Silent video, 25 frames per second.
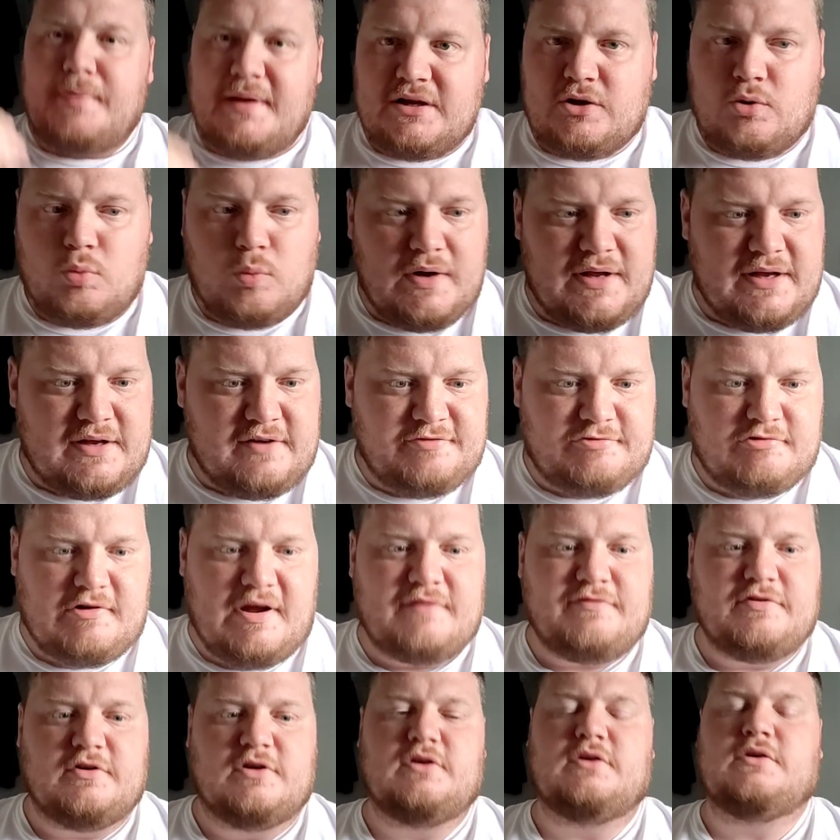Big week
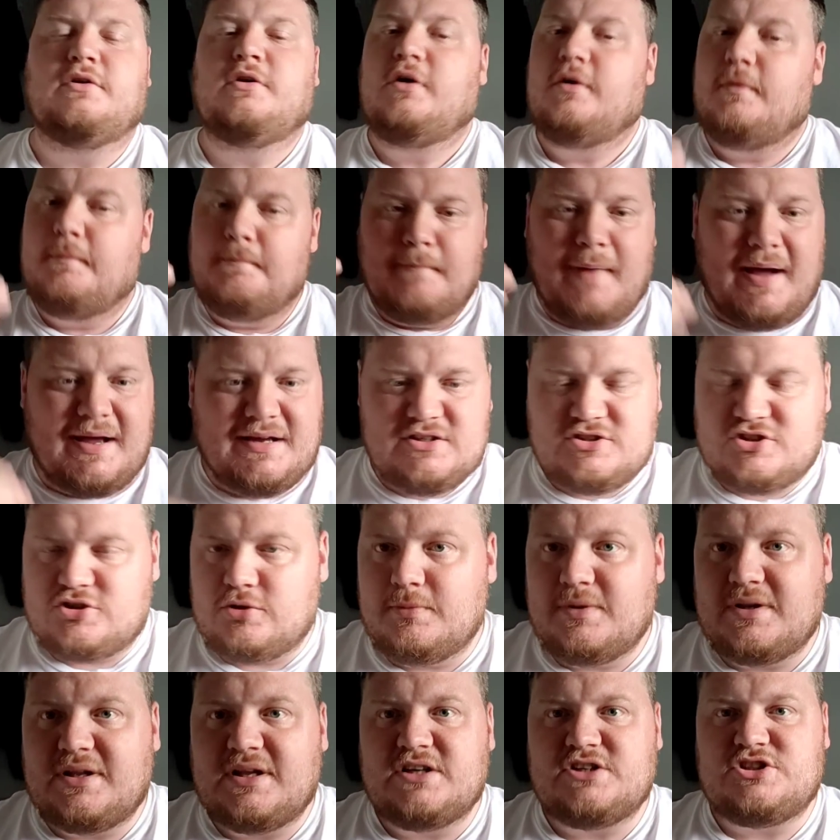for Everton. Make
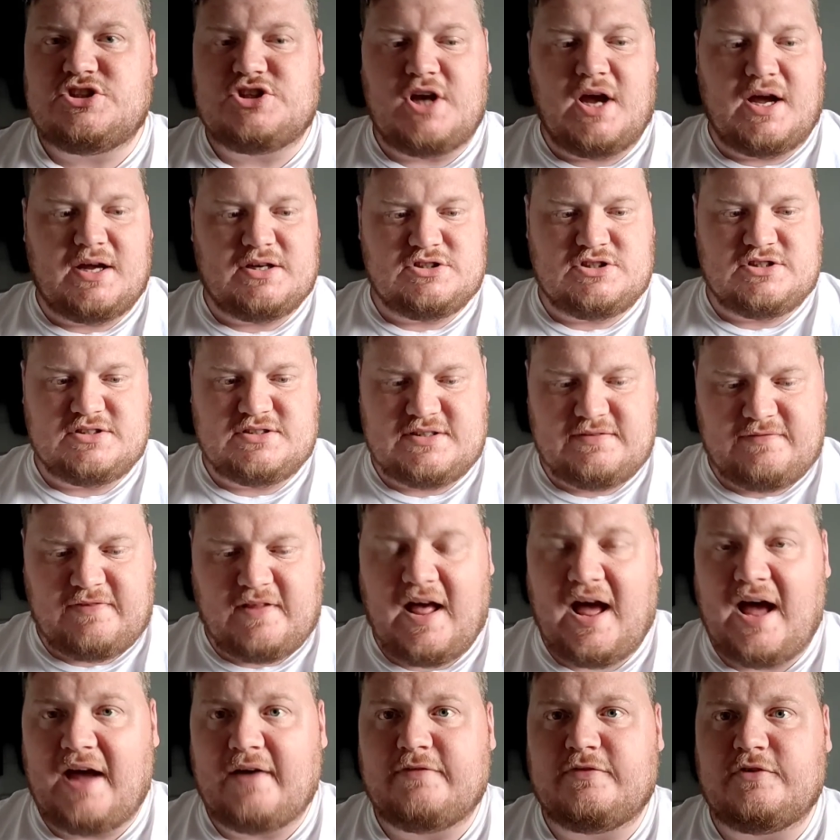some of these changes if
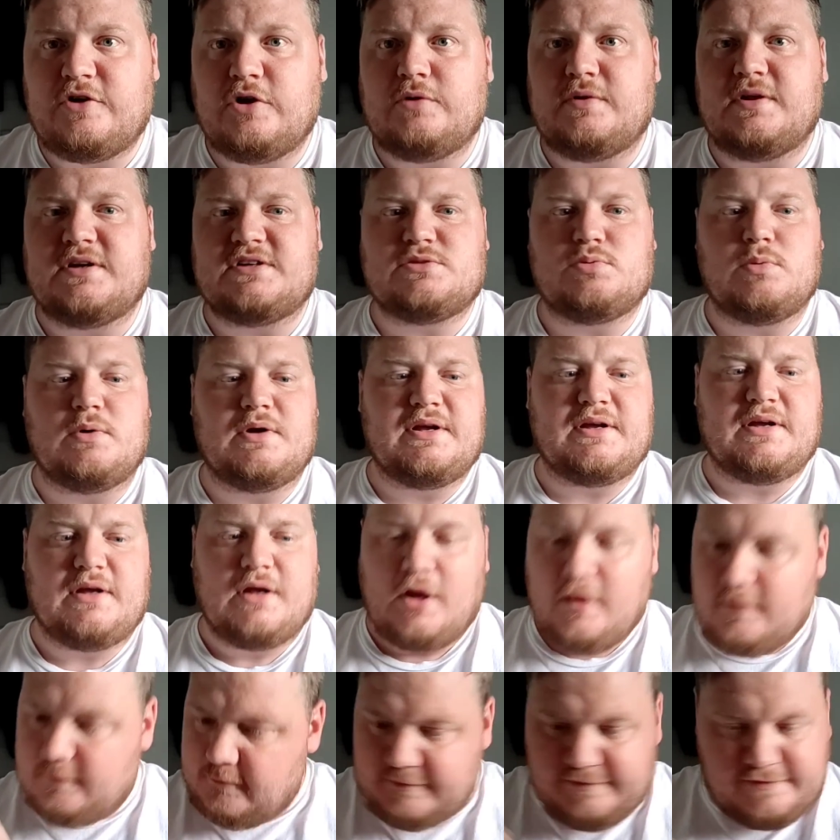they have to this
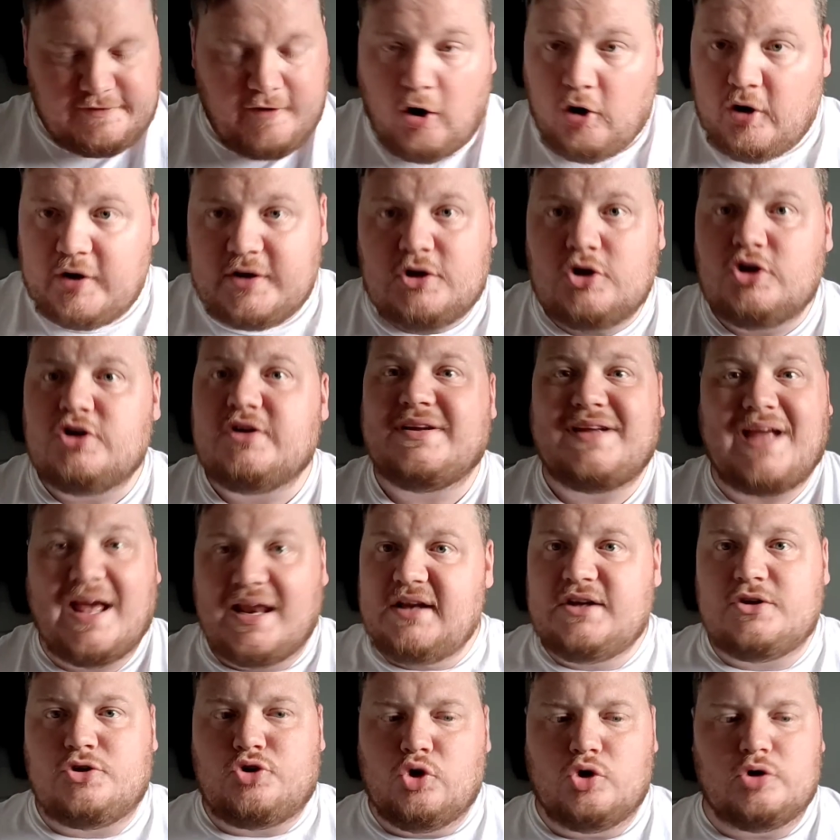week. Fine,
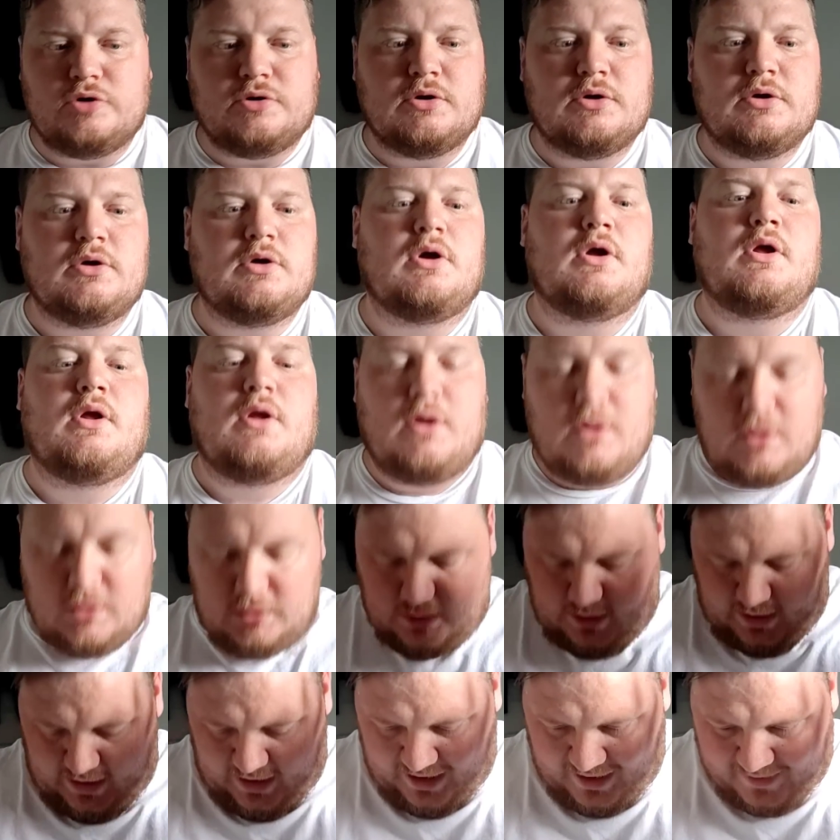get it done.
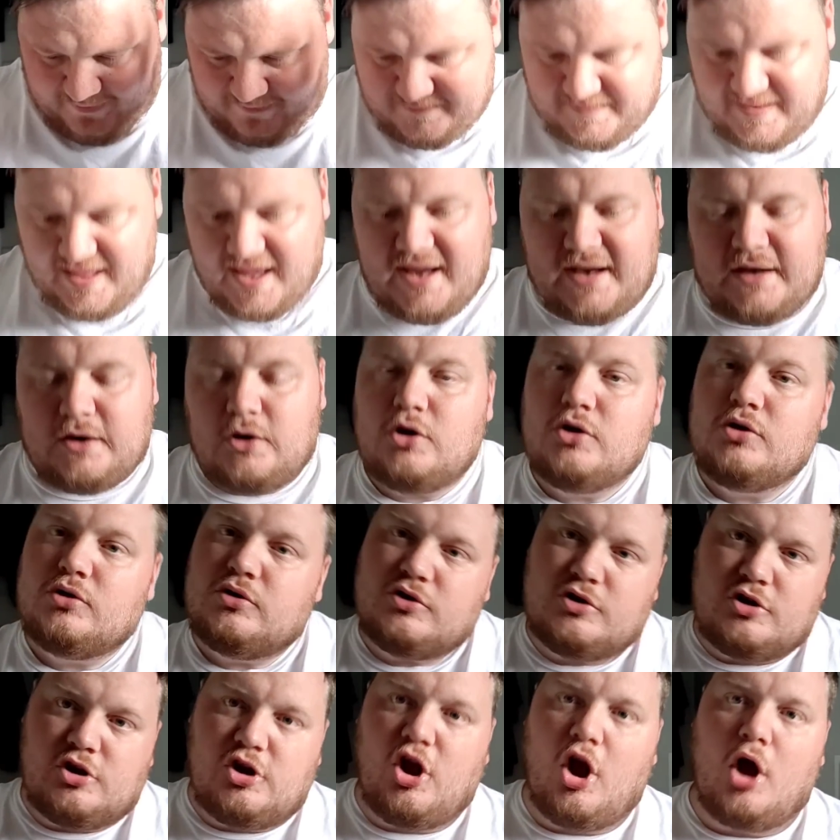And then
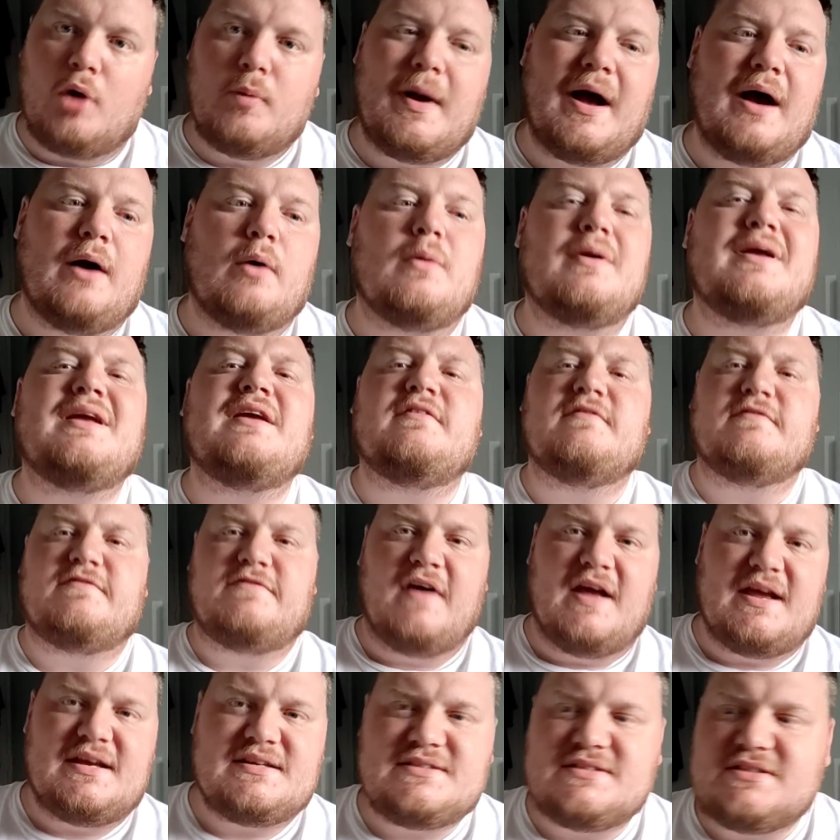go out,
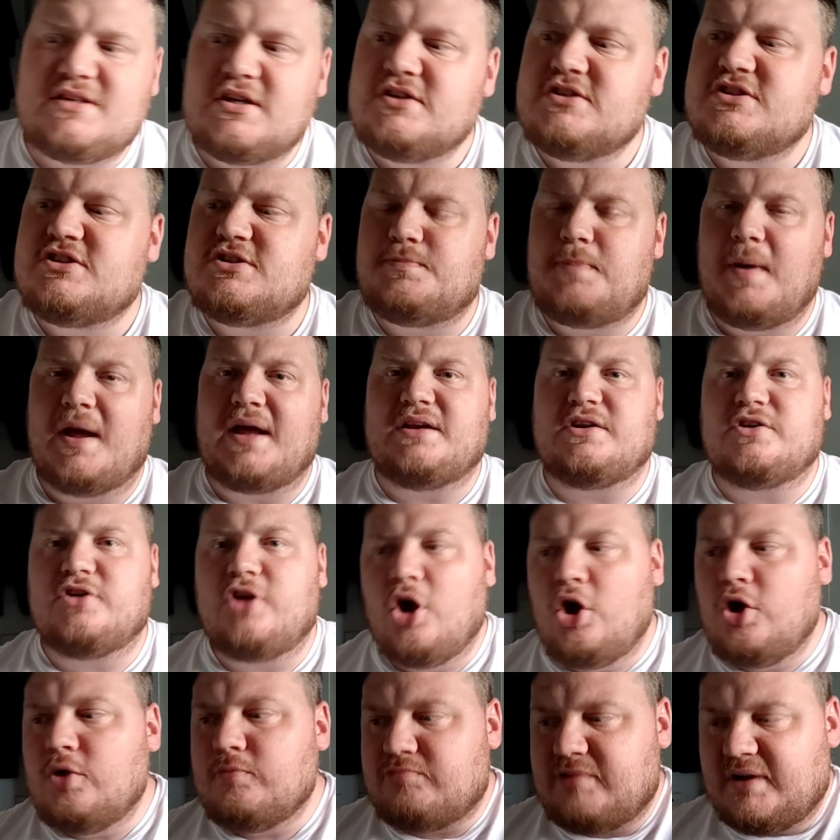invest,
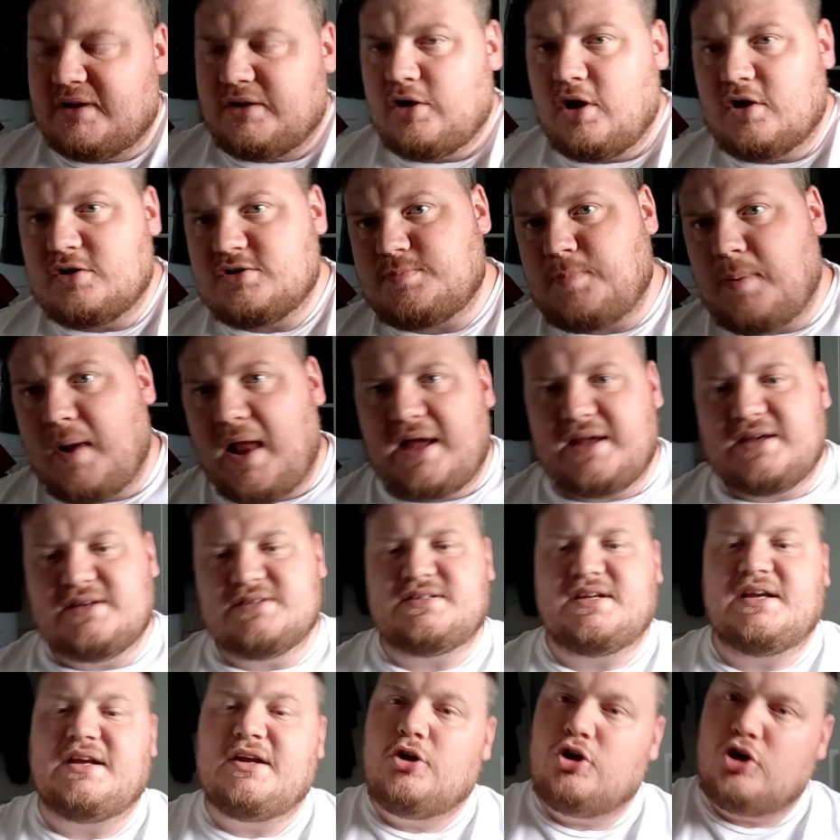spend, bring those
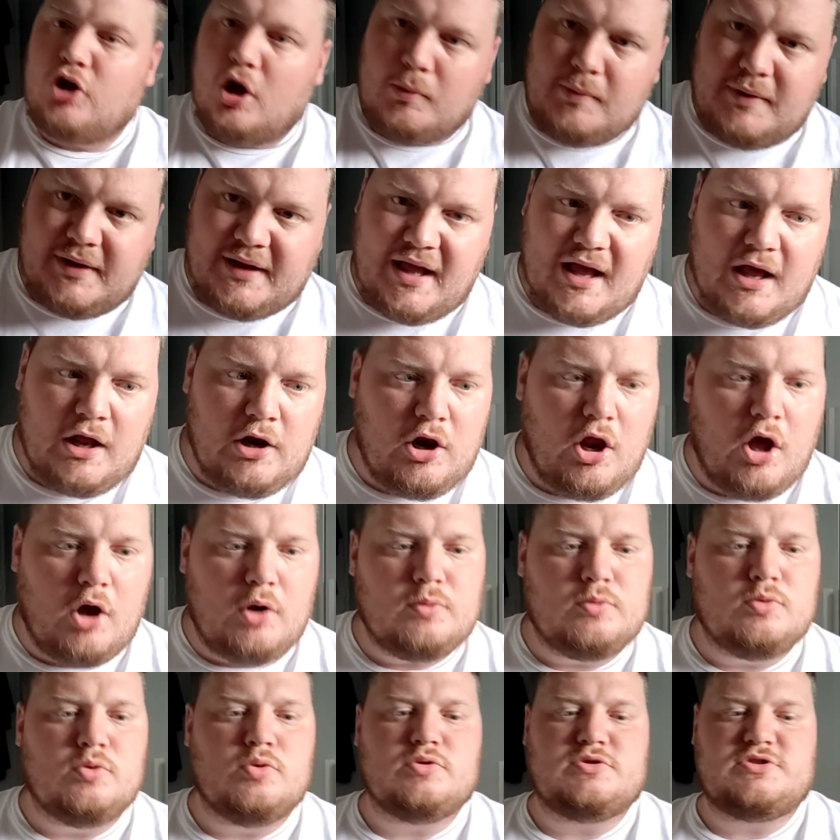players in, go and get a
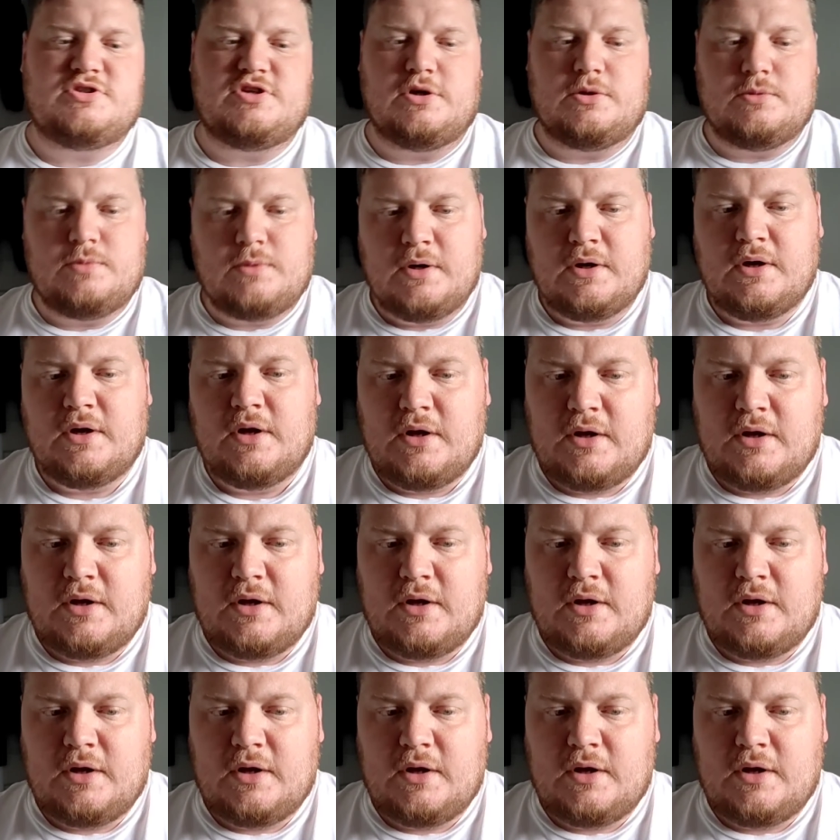loan or two.